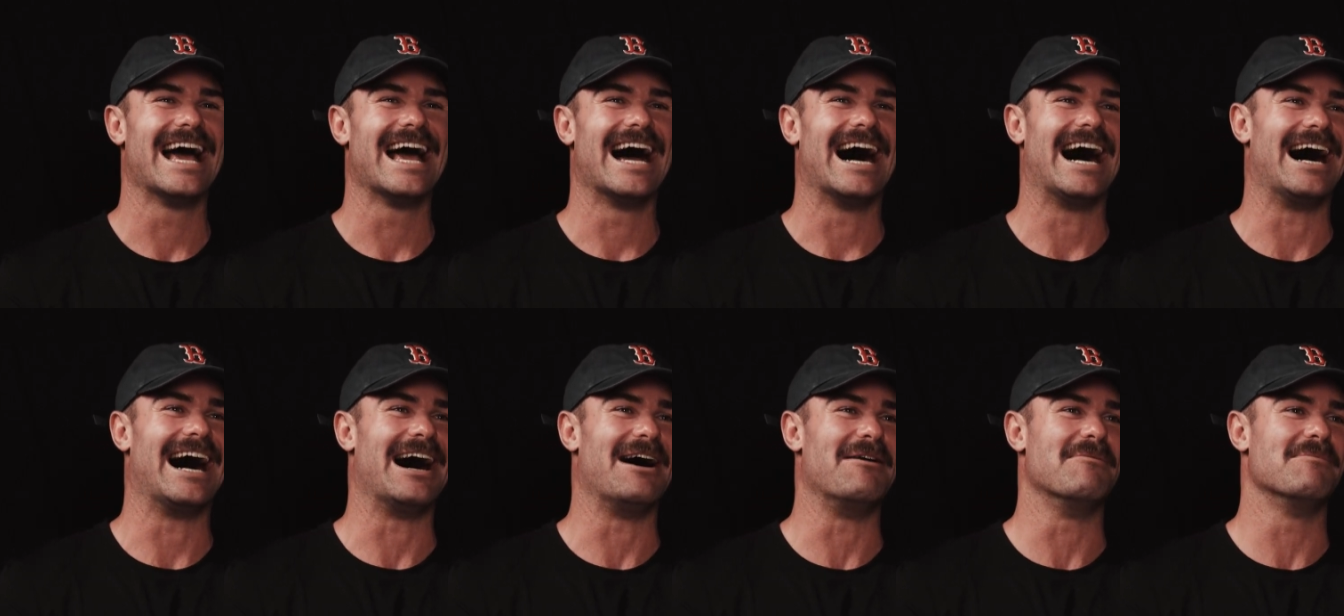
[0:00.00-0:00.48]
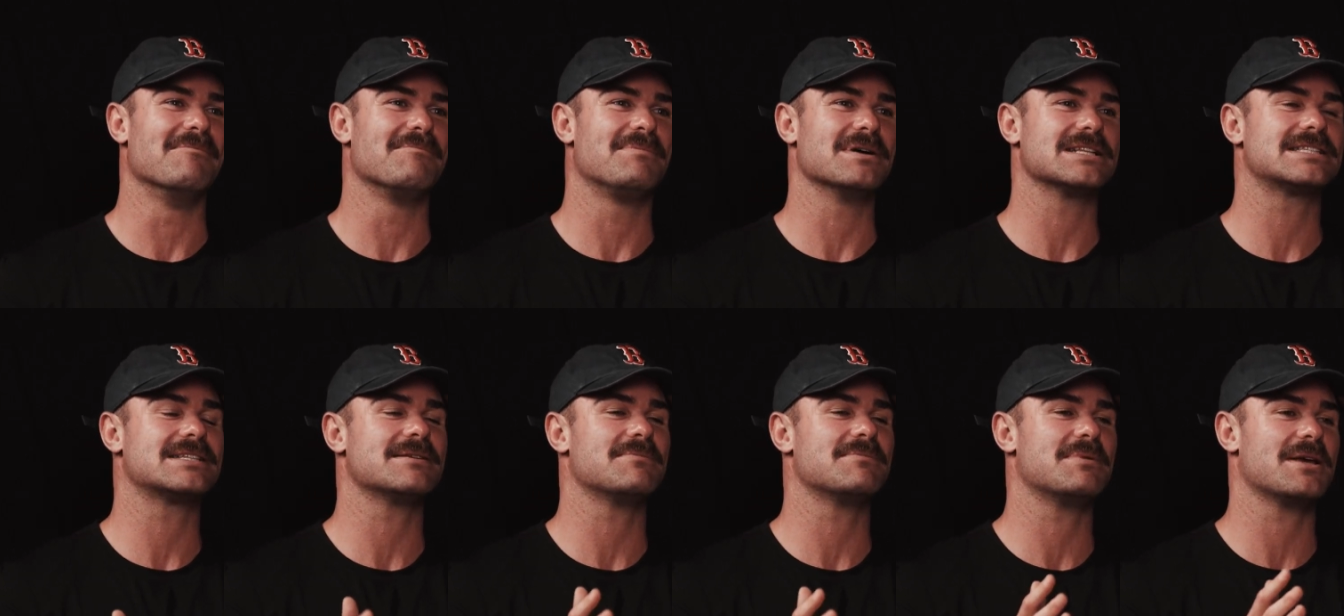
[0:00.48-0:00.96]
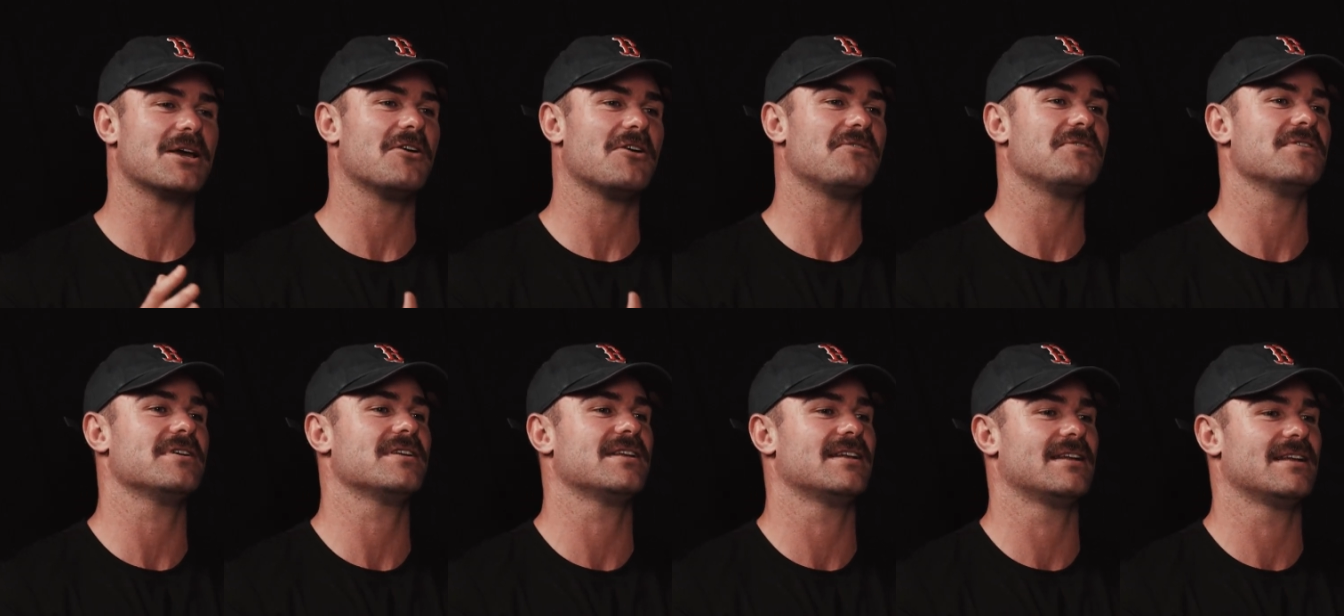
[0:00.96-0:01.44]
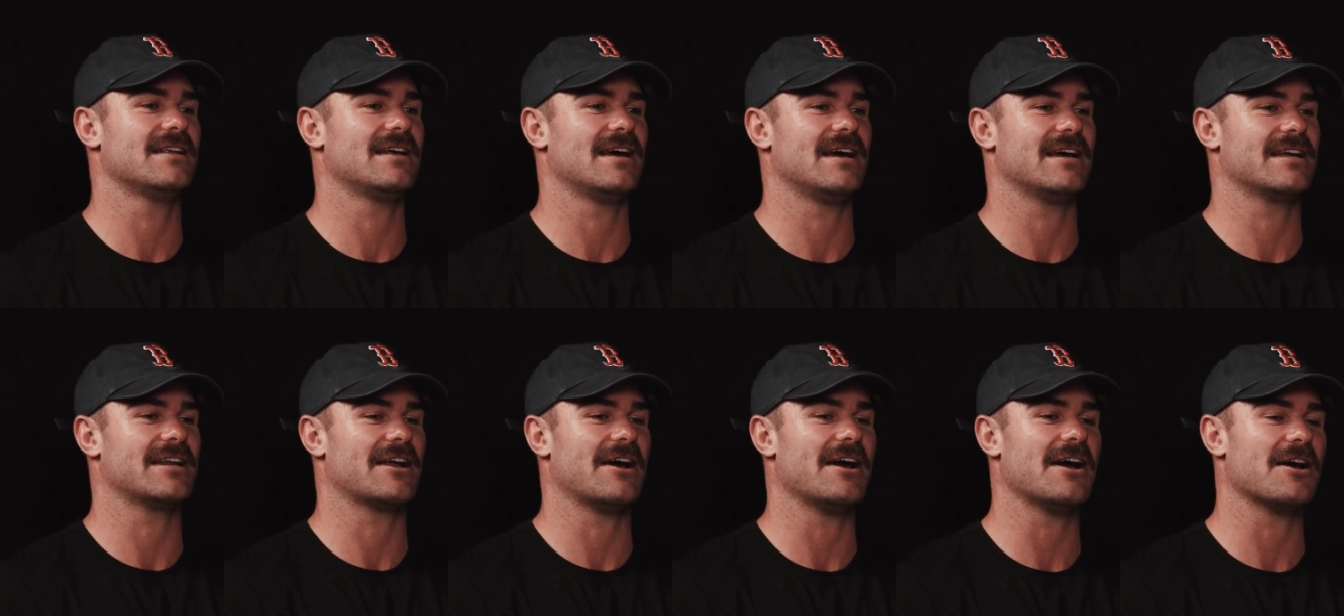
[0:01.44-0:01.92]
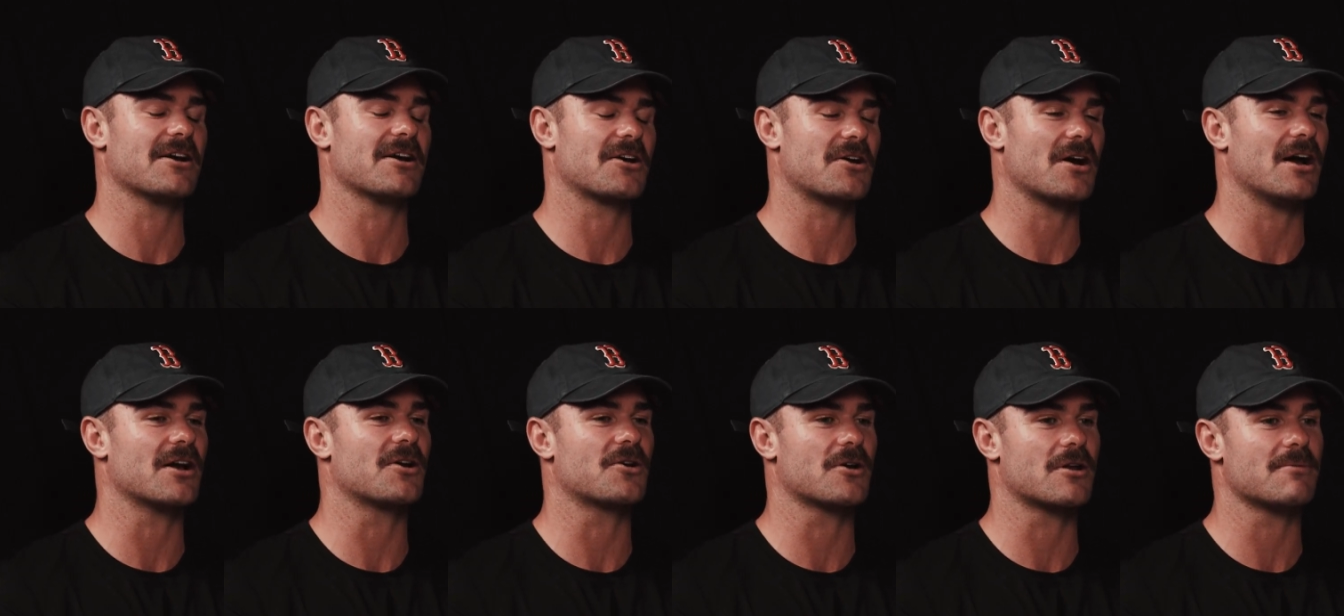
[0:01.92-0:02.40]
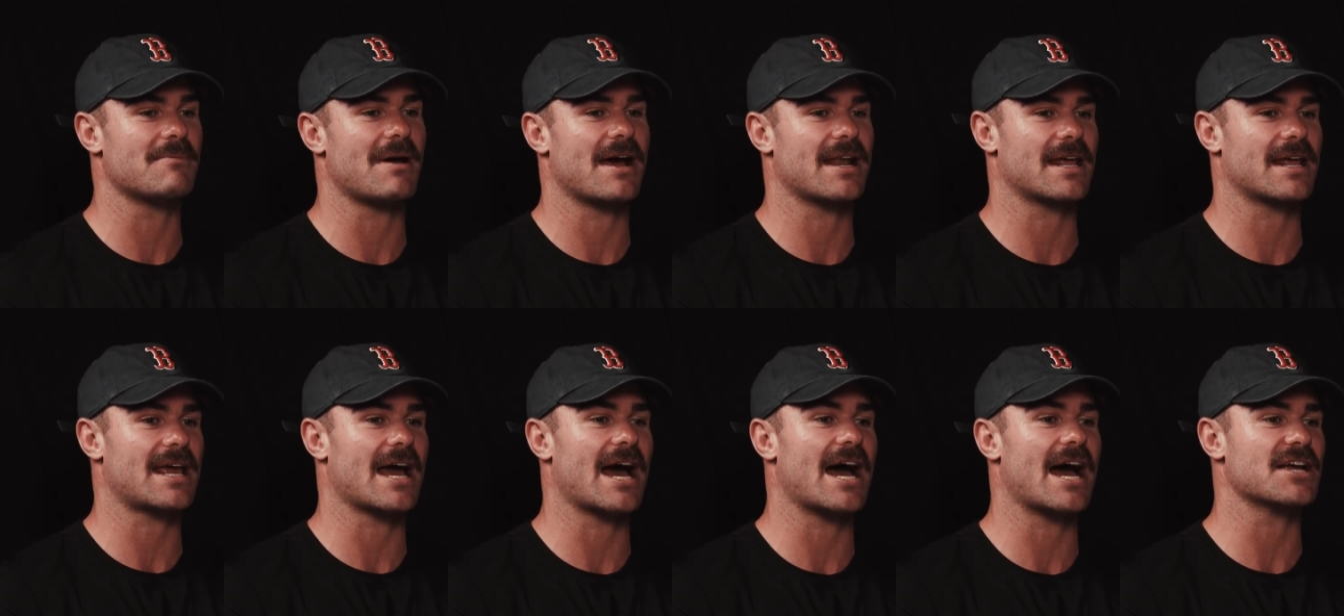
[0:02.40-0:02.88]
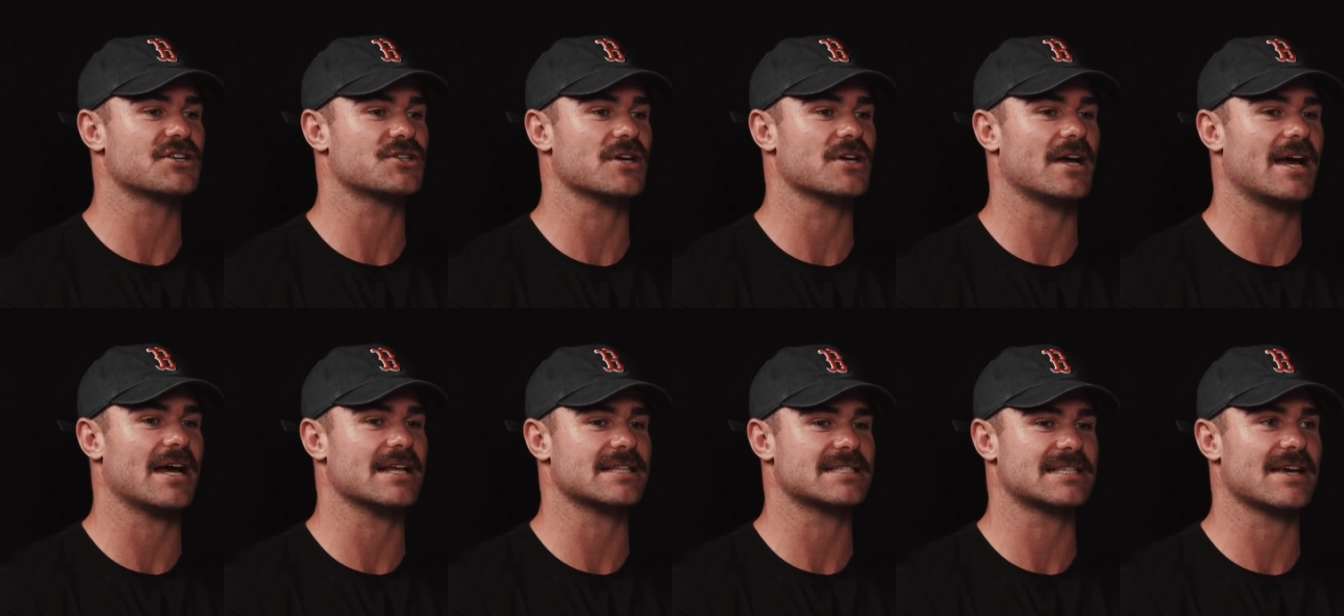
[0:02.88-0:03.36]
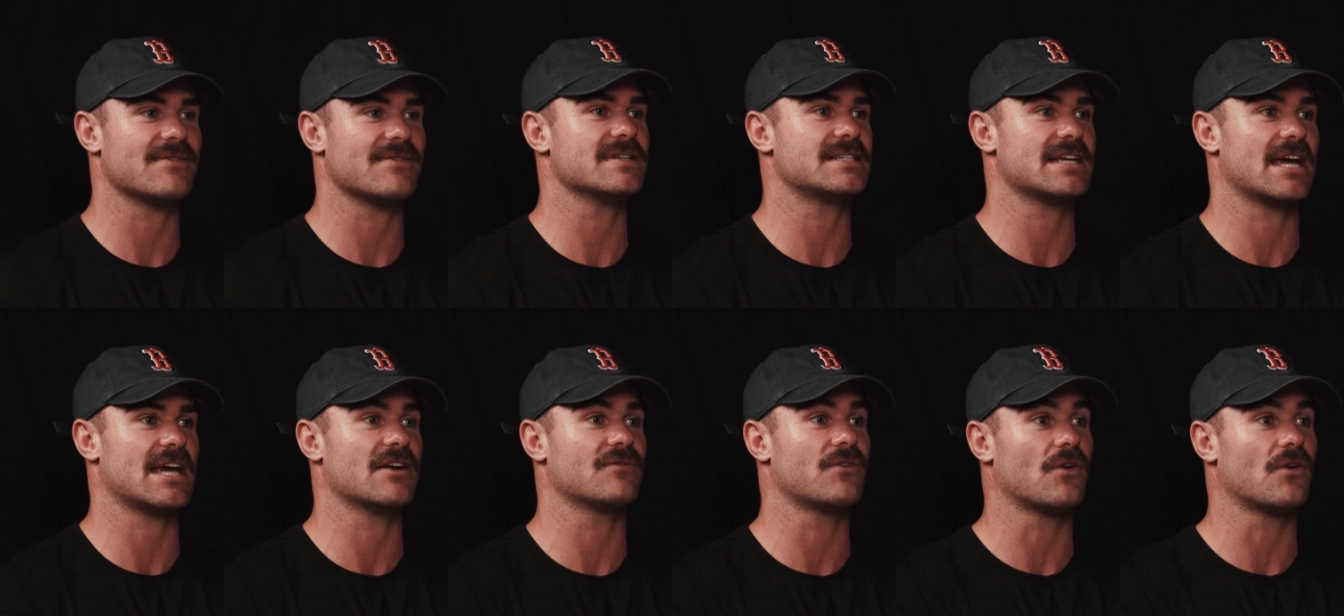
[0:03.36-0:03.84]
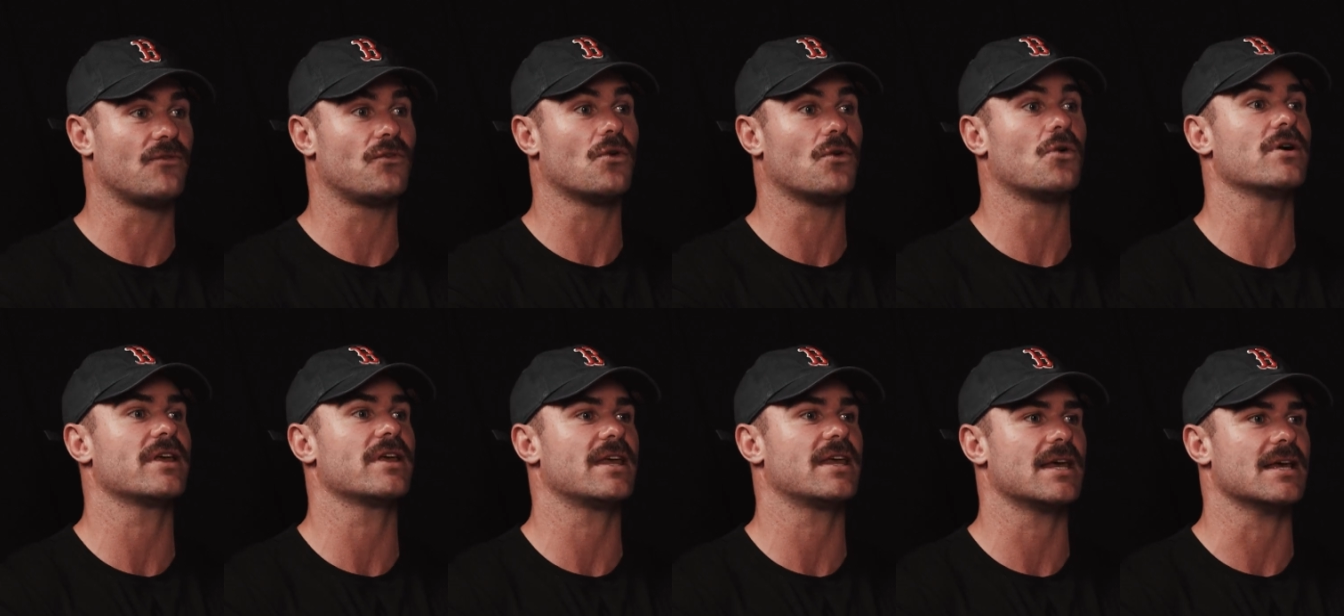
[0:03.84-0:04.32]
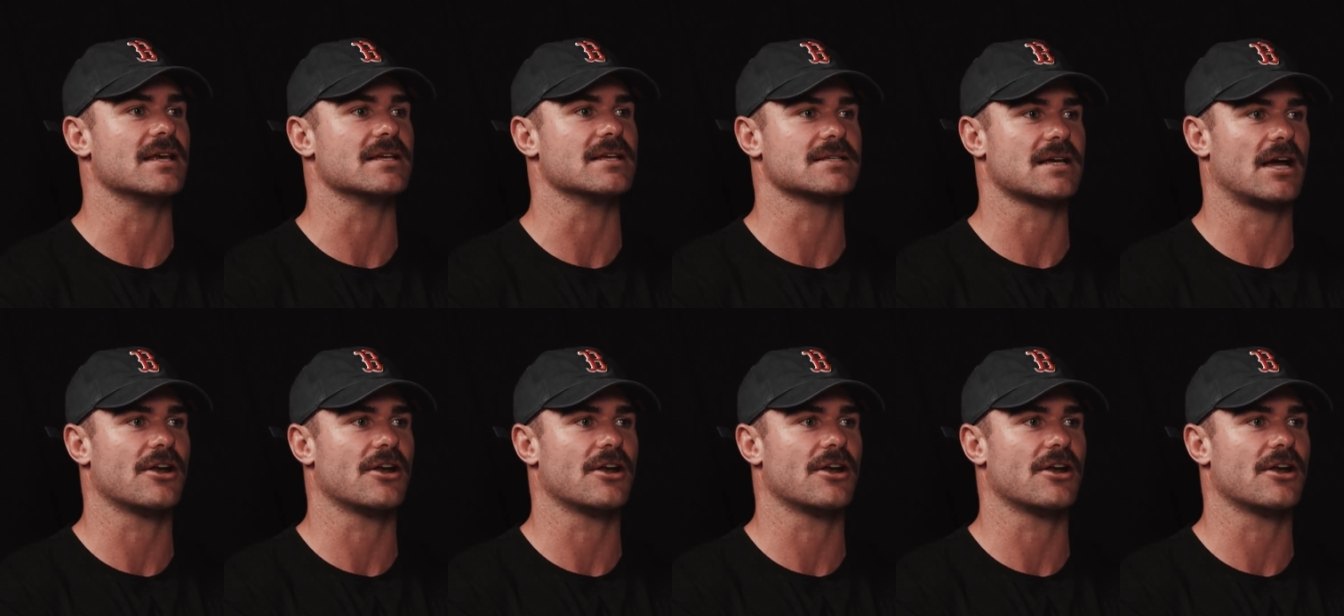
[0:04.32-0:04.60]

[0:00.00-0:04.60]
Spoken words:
But to be offered, a good amount of cash at 17 for 4 years,